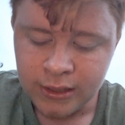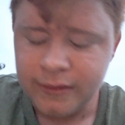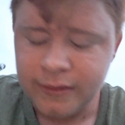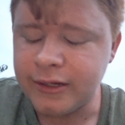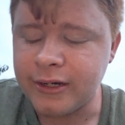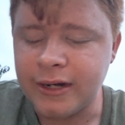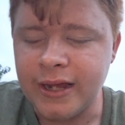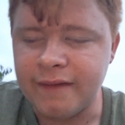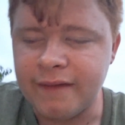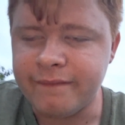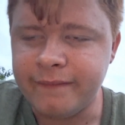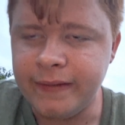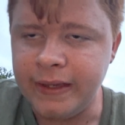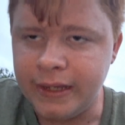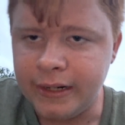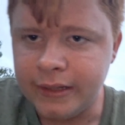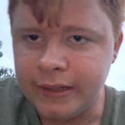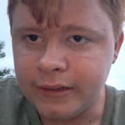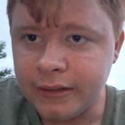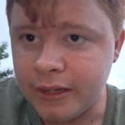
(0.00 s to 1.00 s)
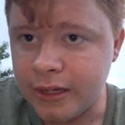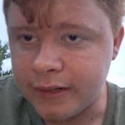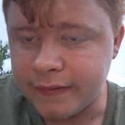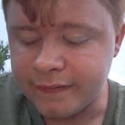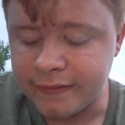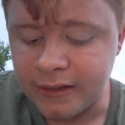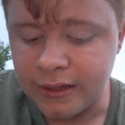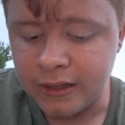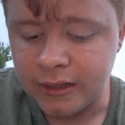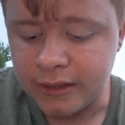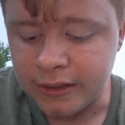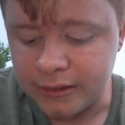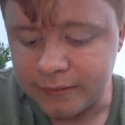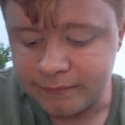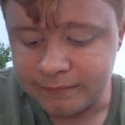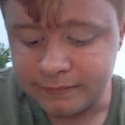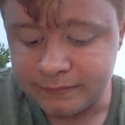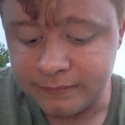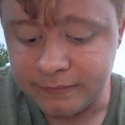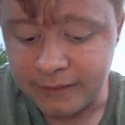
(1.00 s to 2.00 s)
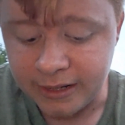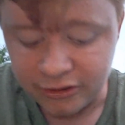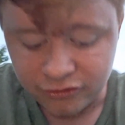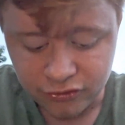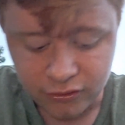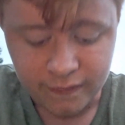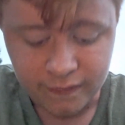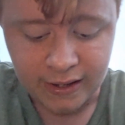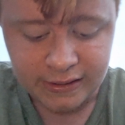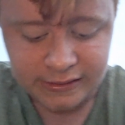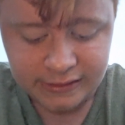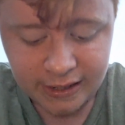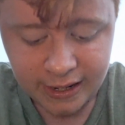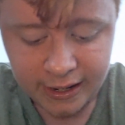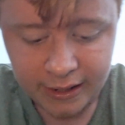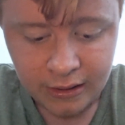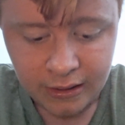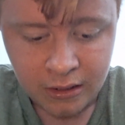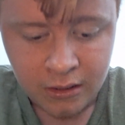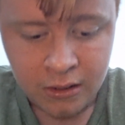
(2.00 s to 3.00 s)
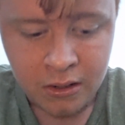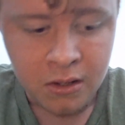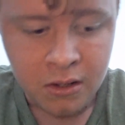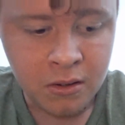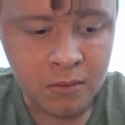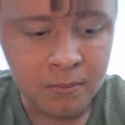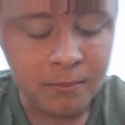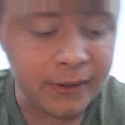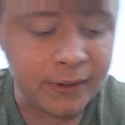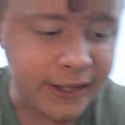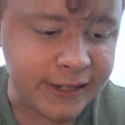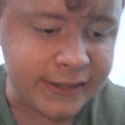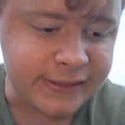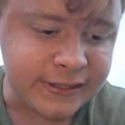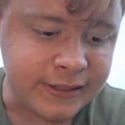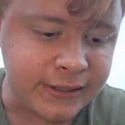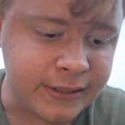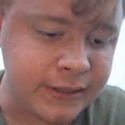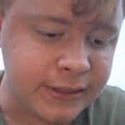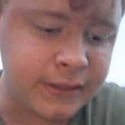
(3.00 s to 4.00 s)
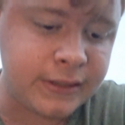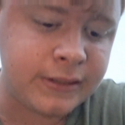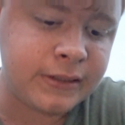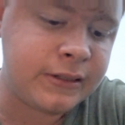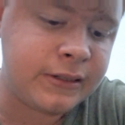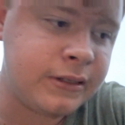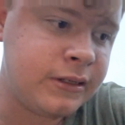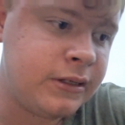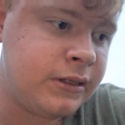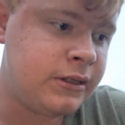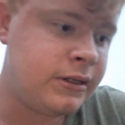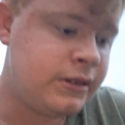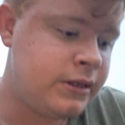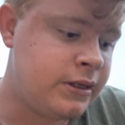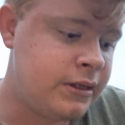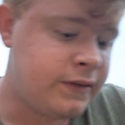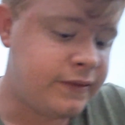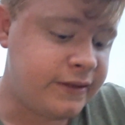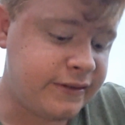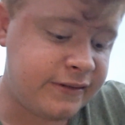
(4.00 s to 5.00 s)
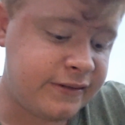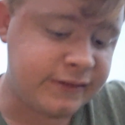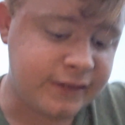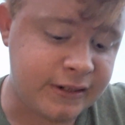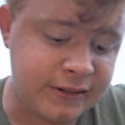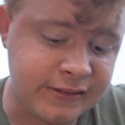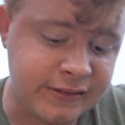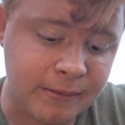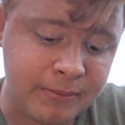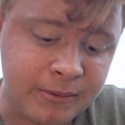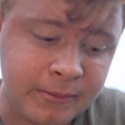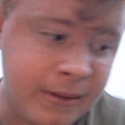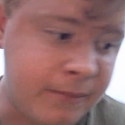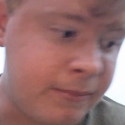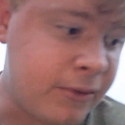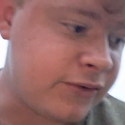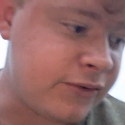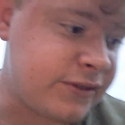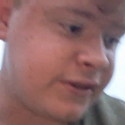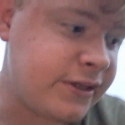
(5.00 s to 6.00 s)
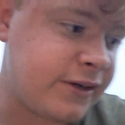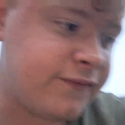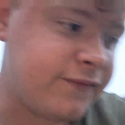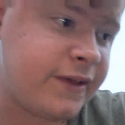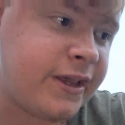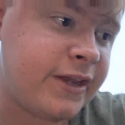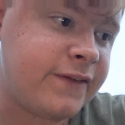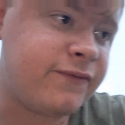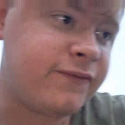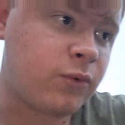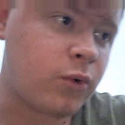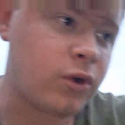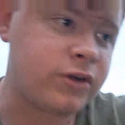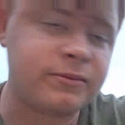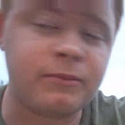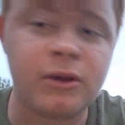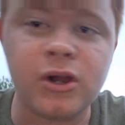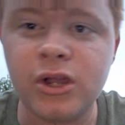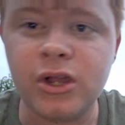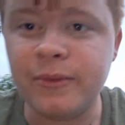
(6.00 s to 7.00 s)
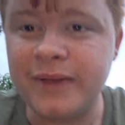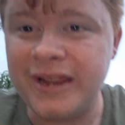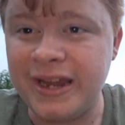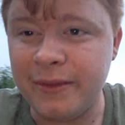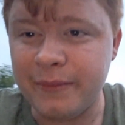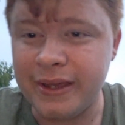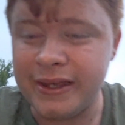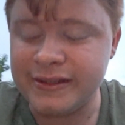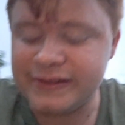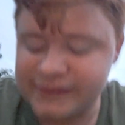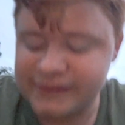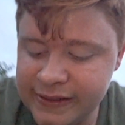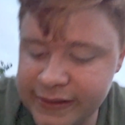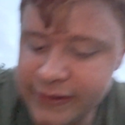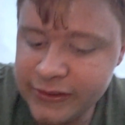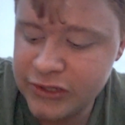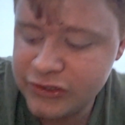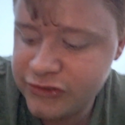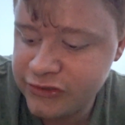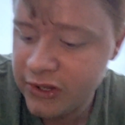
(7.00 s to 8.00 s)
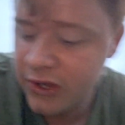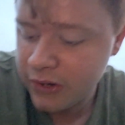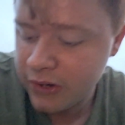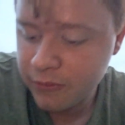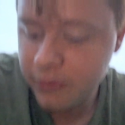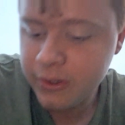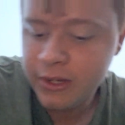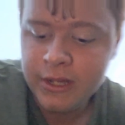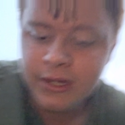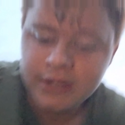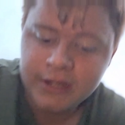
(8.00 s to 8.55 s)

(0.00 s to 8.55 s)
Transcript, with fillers: They're going to have feed on it, um, make sure of that tonight. But this is going to supplement most of their feed for tomorrow anyways. So,